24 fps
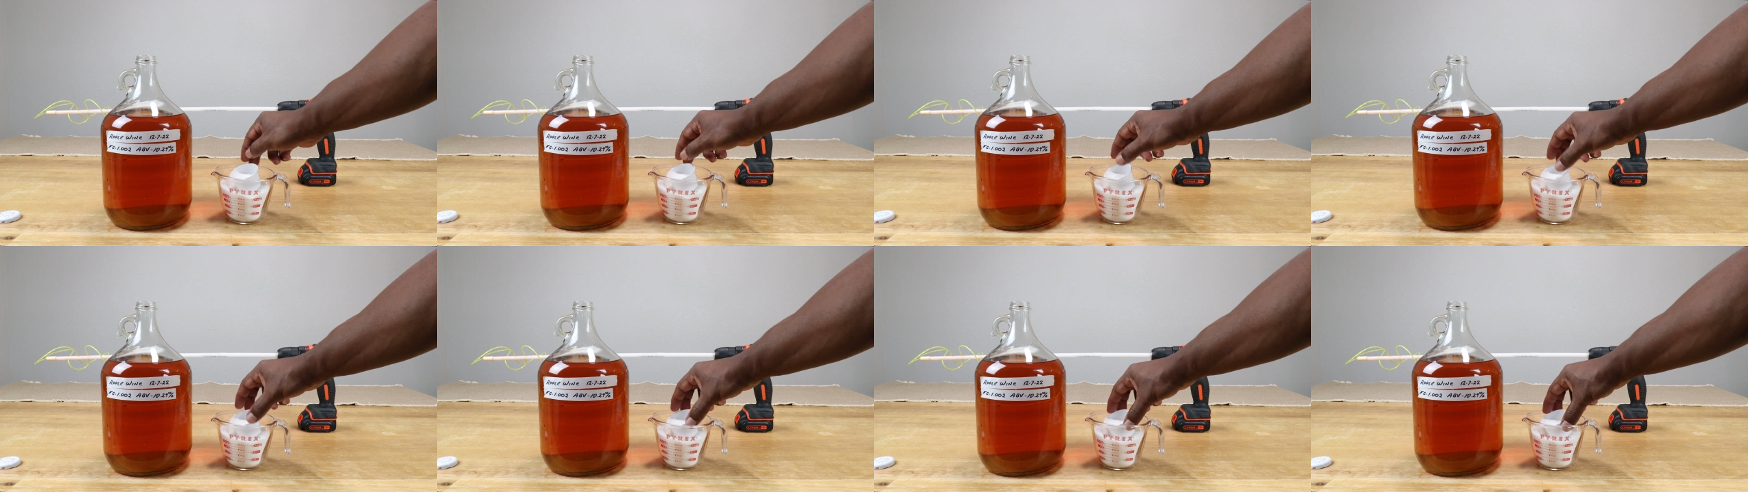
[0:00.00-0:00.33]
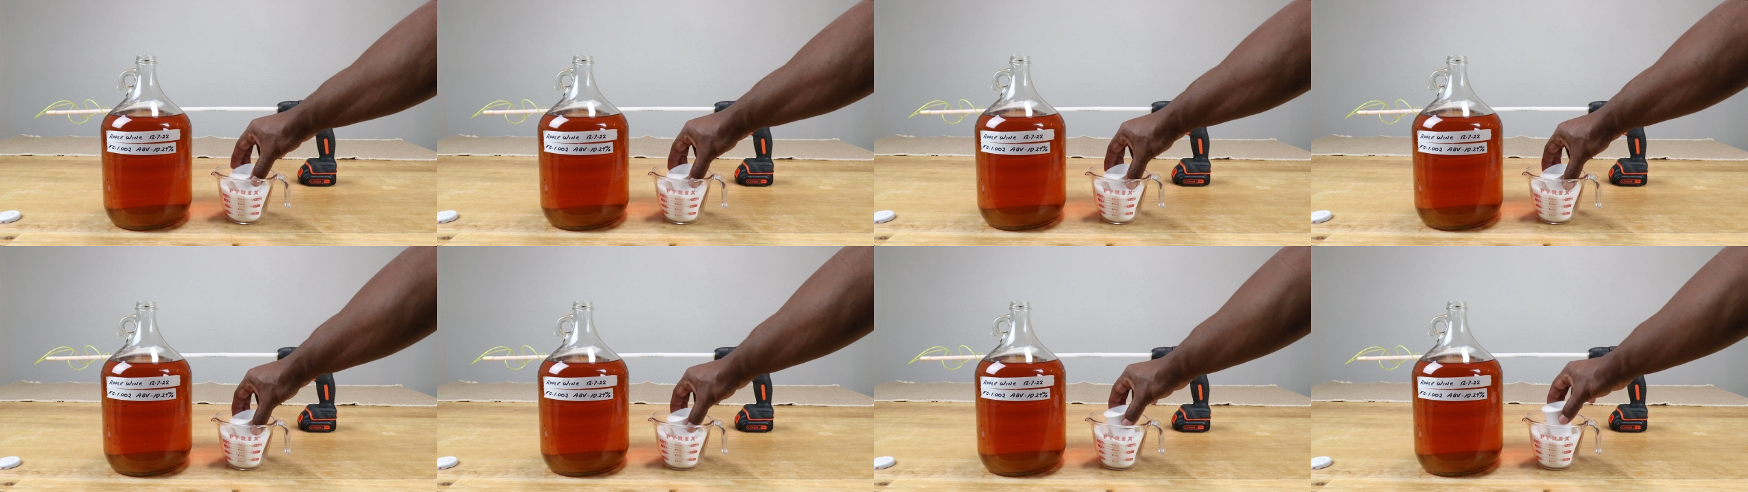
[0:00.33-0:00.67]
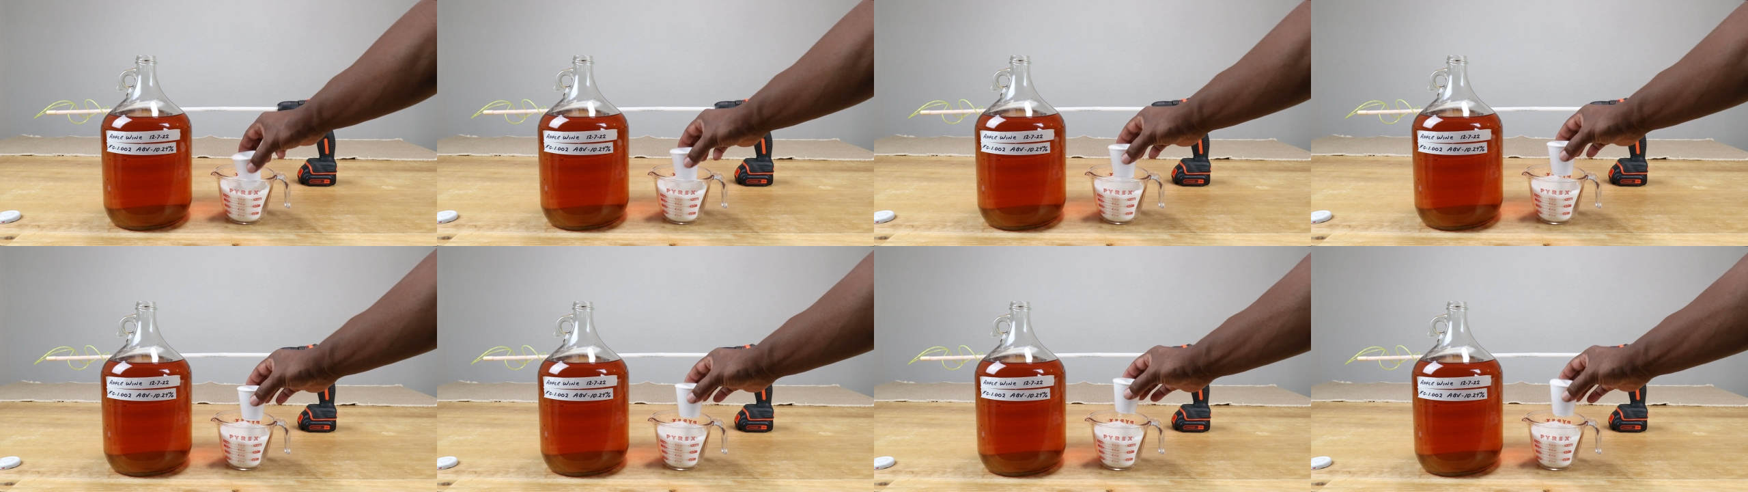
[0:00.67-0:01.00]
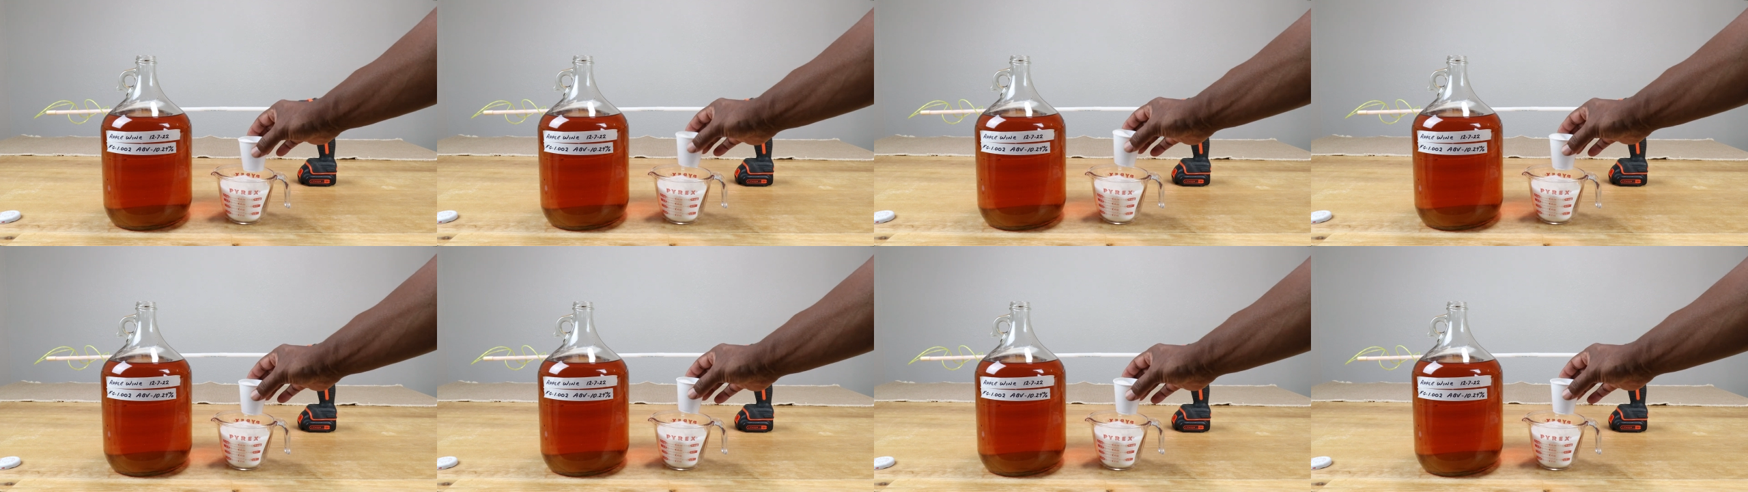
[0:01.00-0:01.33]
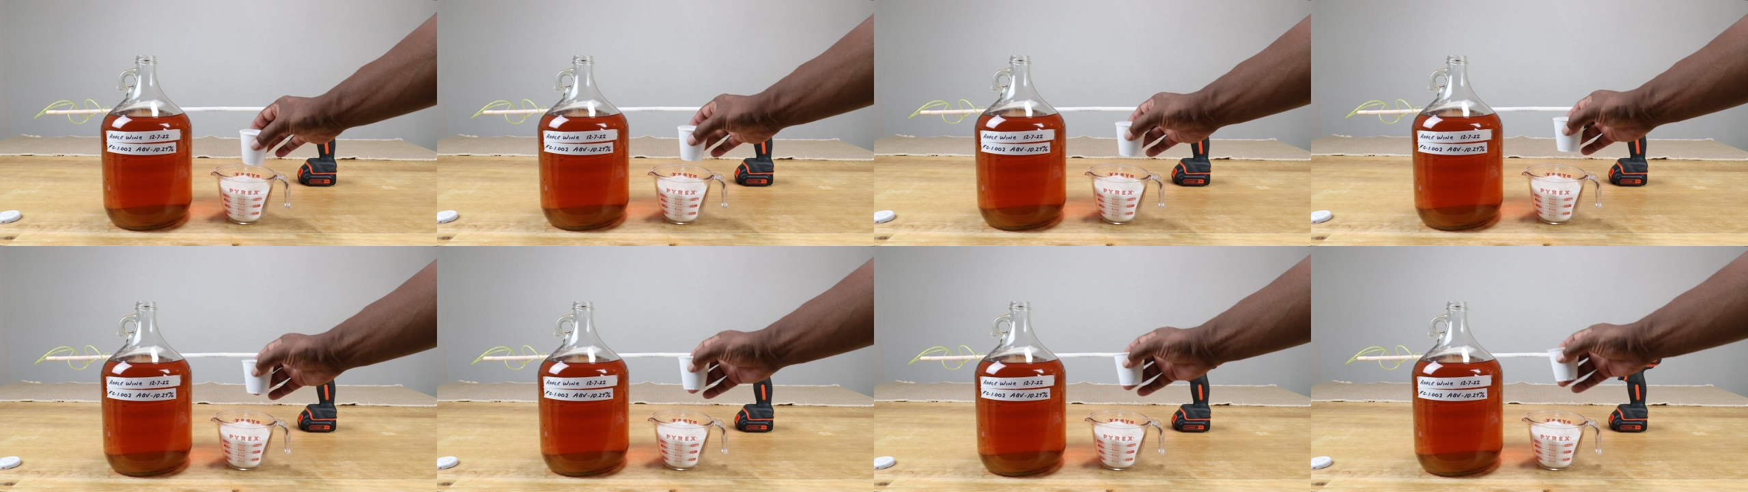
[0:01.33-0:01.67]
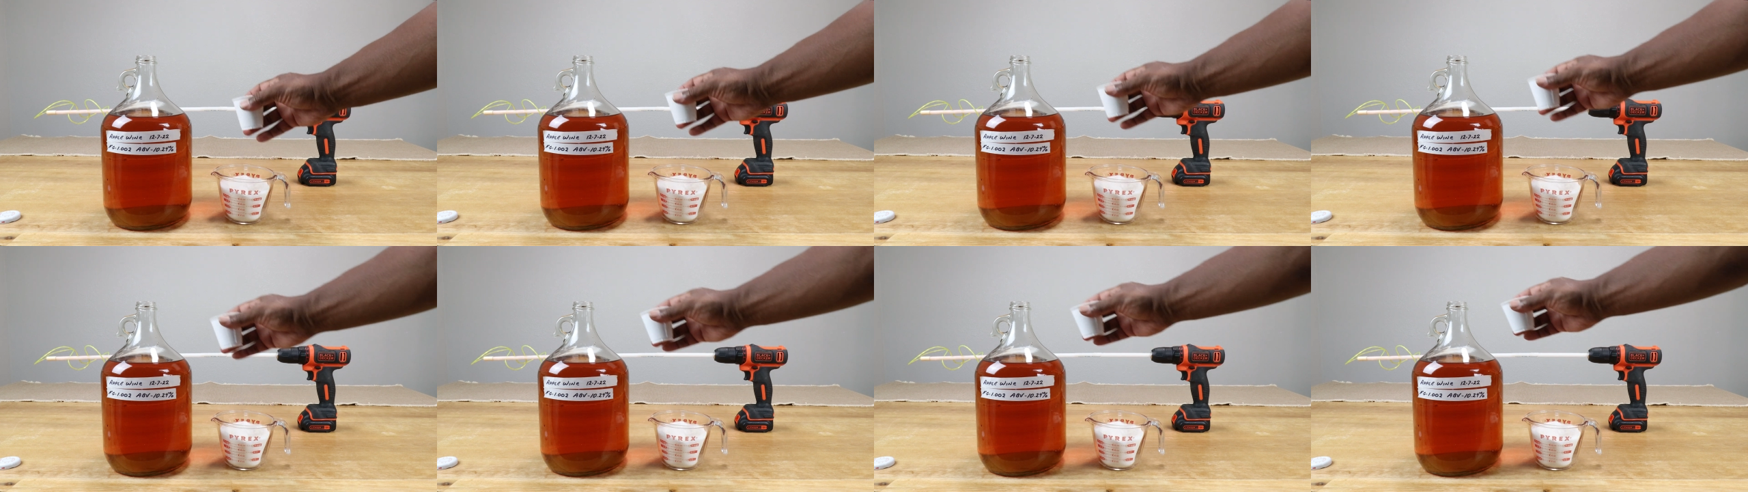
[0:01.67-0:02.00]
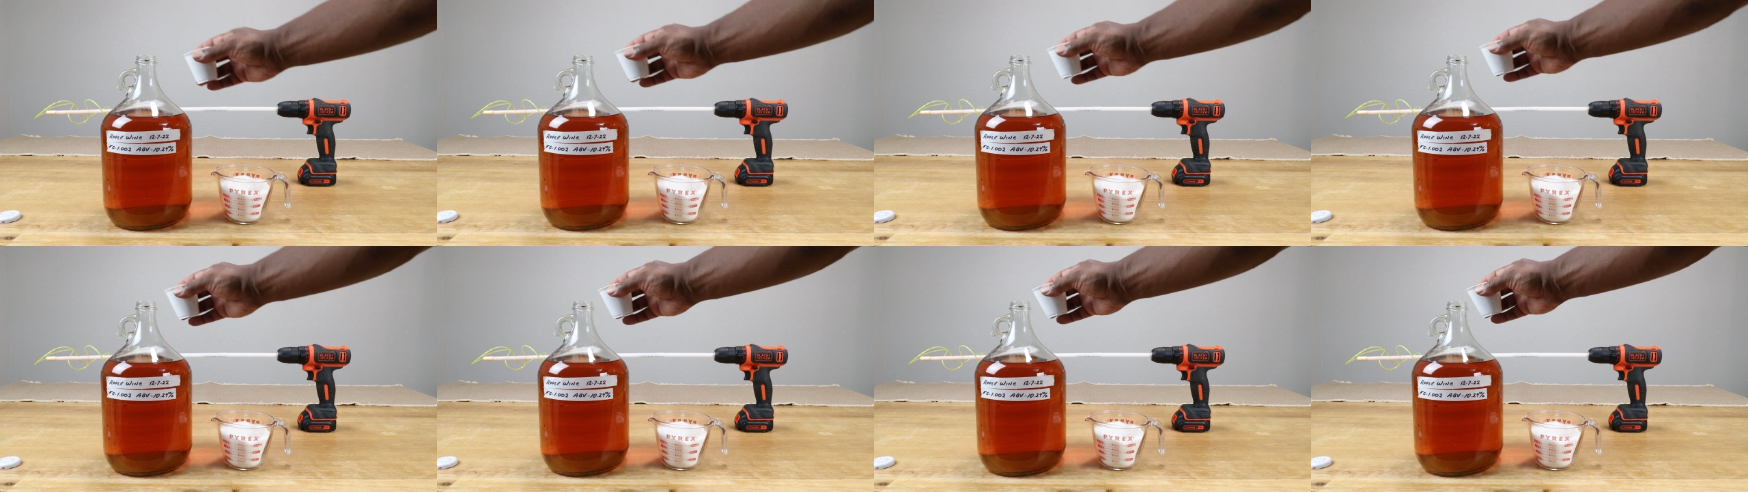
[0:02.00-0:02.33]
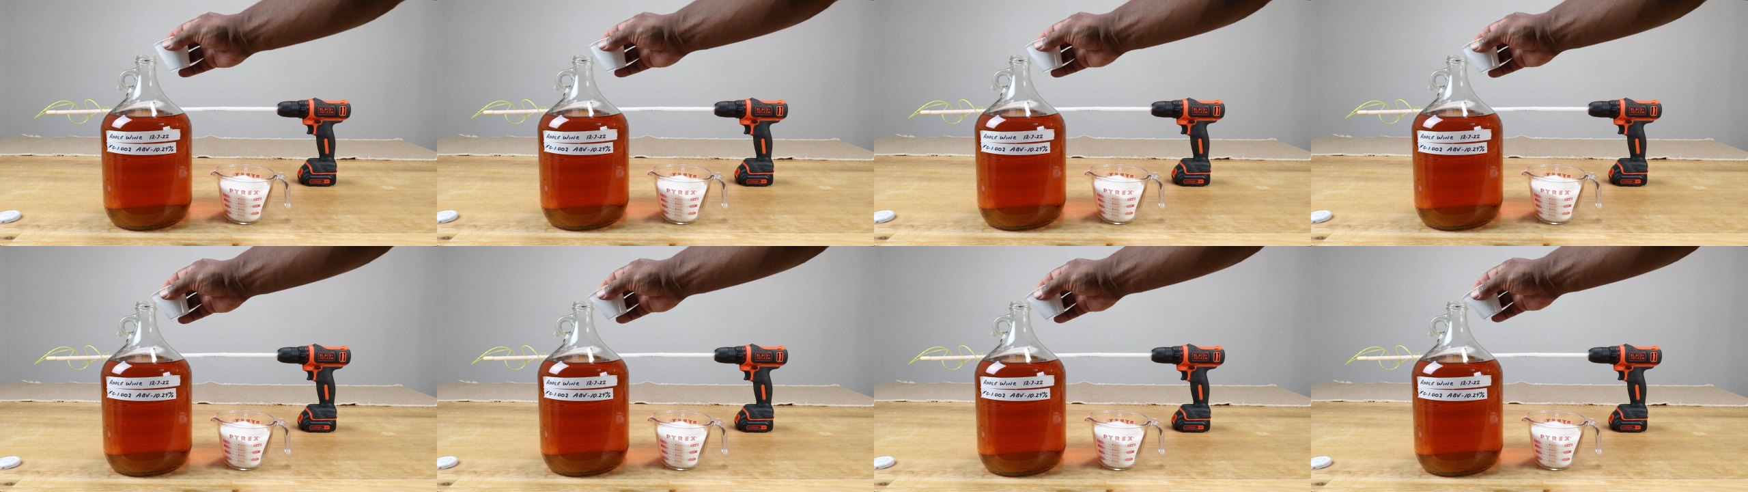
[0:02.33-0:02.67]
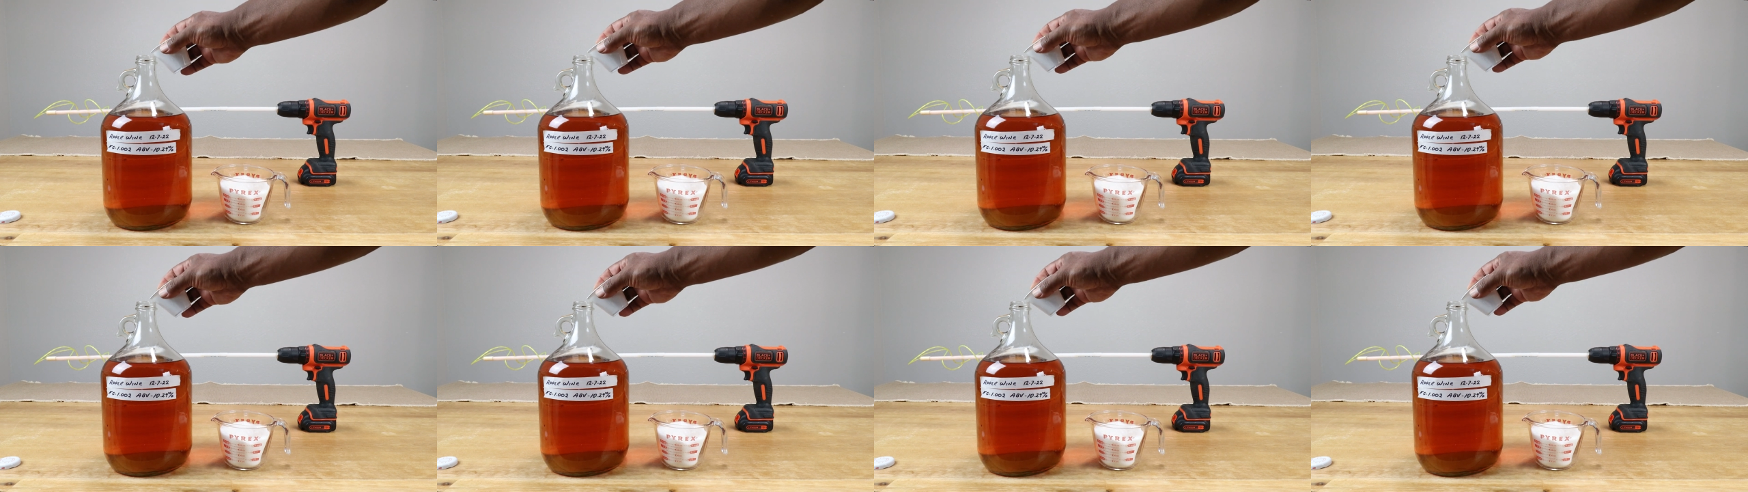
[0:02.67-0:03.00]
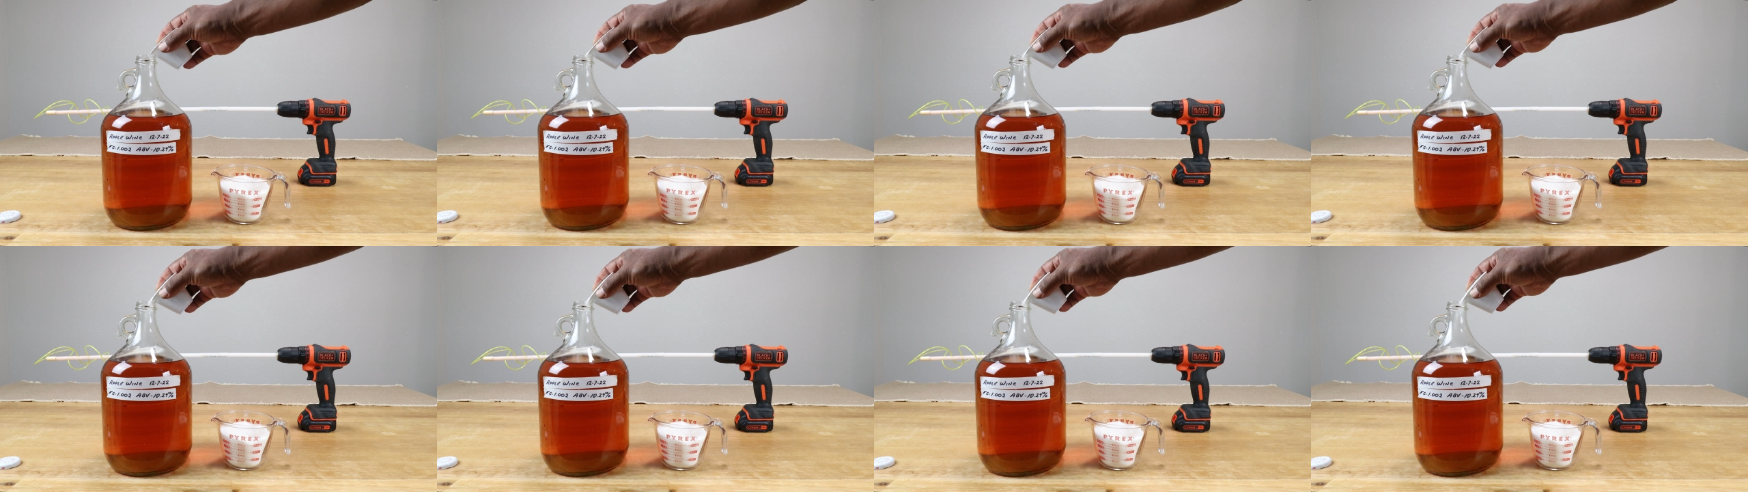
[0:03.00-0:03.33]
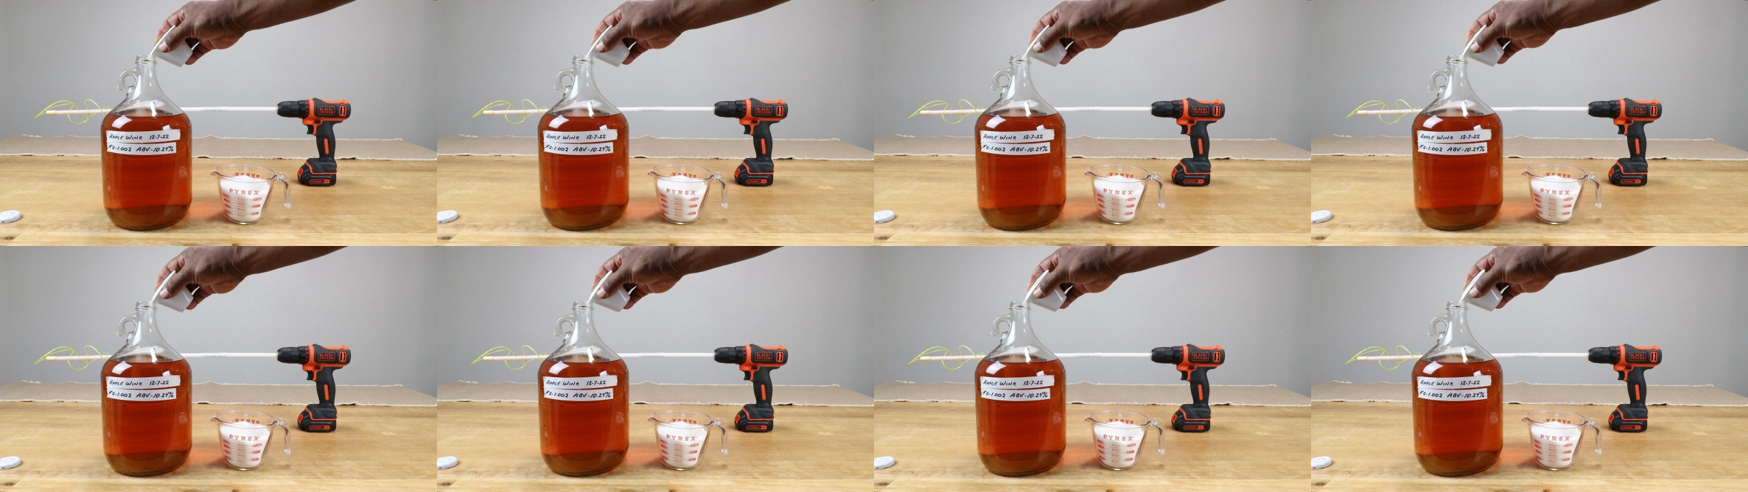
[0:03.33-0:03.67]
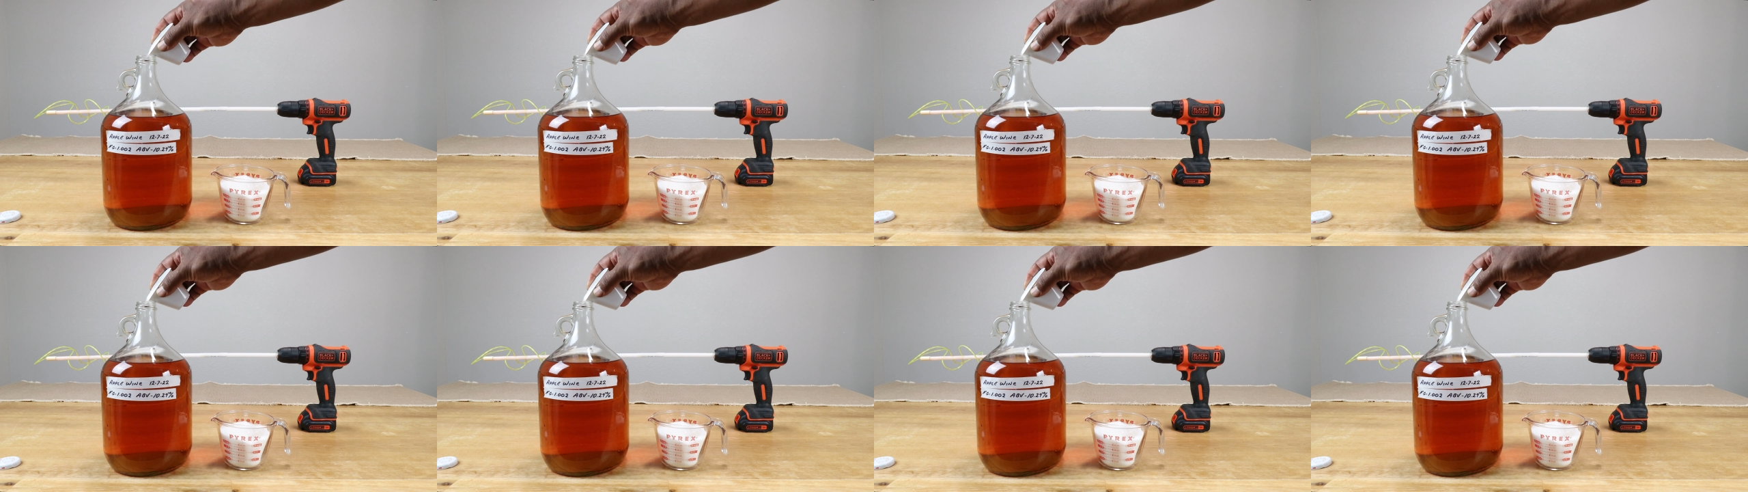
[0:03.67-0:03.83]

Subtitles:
[unreadable: no face in view]